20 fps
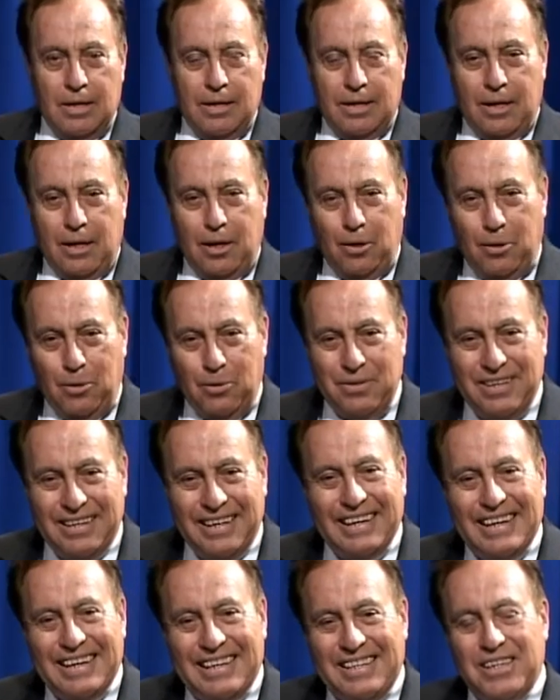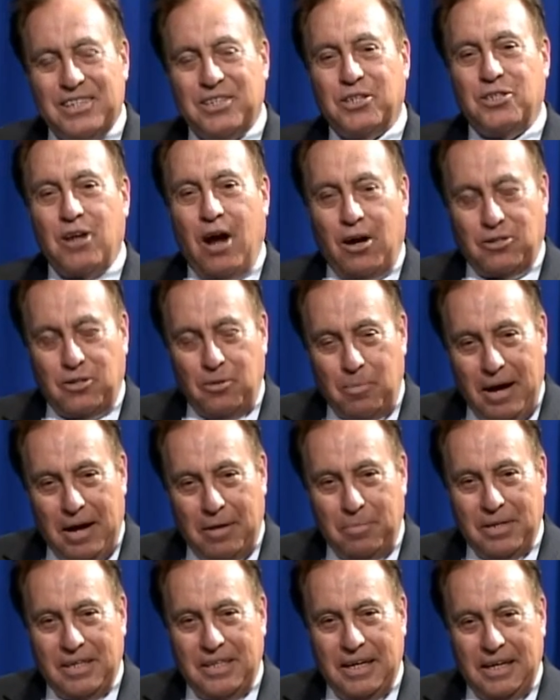Hello, this is Dr. Mike
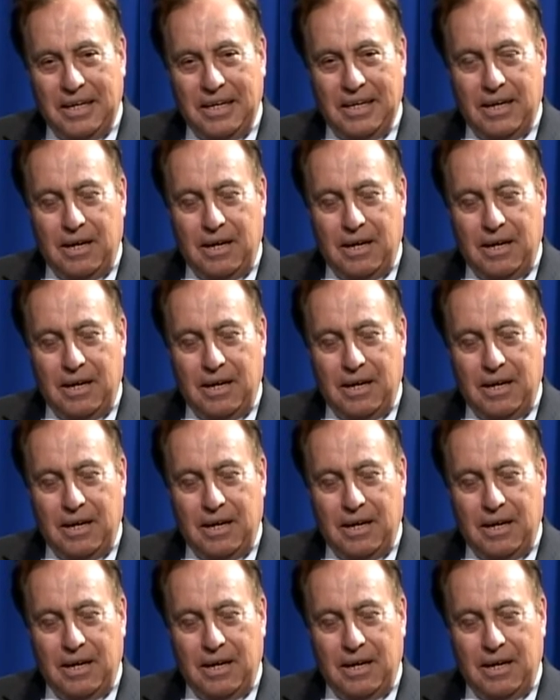McKinney.